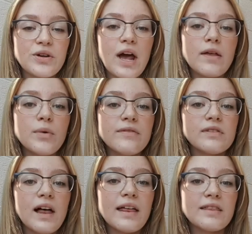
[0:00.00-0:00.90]
now that we've
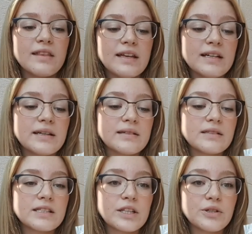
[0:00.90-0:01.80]
let the
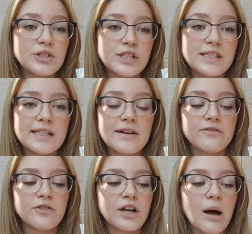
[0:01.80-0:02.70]
solution
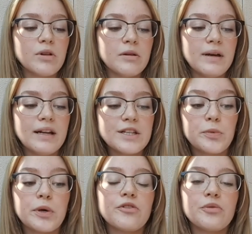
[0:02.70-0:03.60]
sit for a couple of minutes,
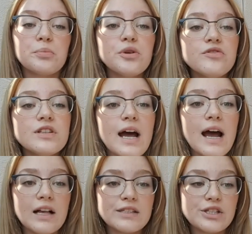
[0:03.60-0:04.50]
we're gonna remove the
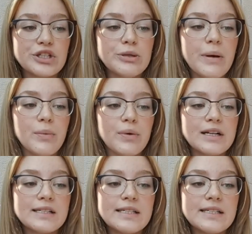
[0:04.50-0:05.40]
dialysis tube and we're
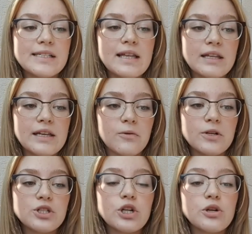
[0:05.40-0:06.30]
gonna see that the
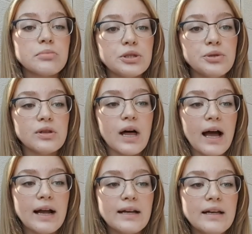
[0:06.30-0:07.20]
original blue
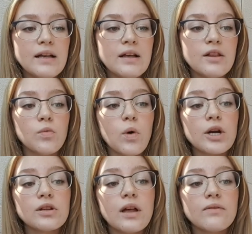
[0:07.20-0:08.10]
line, the
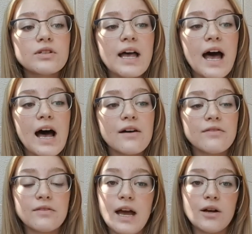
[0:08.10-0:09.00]
water levels
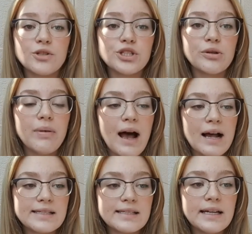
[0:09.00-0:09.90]
have now
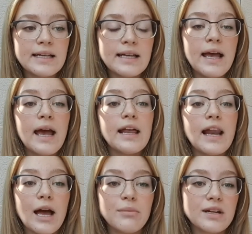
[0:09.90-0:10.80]
surpassed it. And
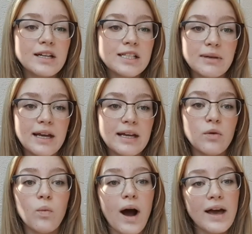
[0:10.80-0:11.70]
I'm gonna explain
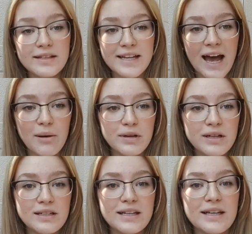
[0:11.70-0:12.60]
why this
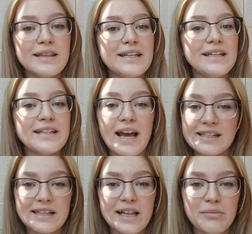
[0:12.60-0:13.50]
happened in the
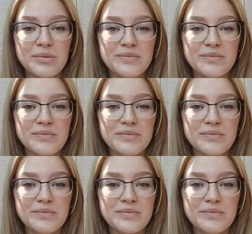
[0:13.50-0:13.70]
next clip.